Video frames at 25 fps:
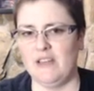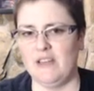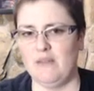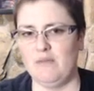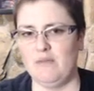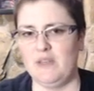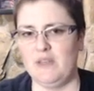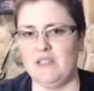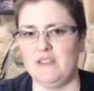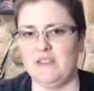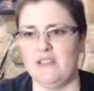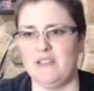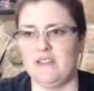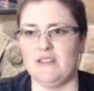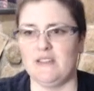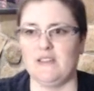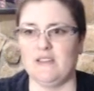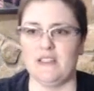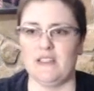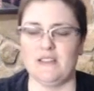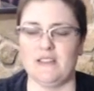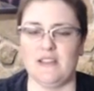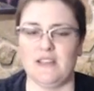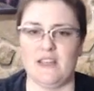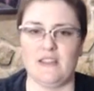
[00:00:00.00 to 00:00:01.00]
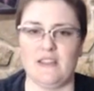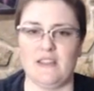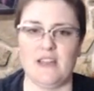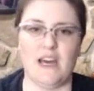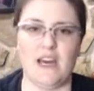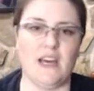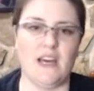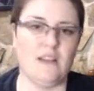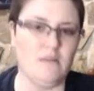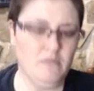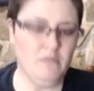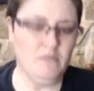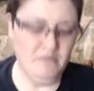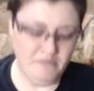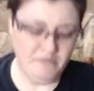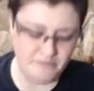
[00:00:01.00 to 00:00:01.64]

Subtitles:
NPCs and things like that,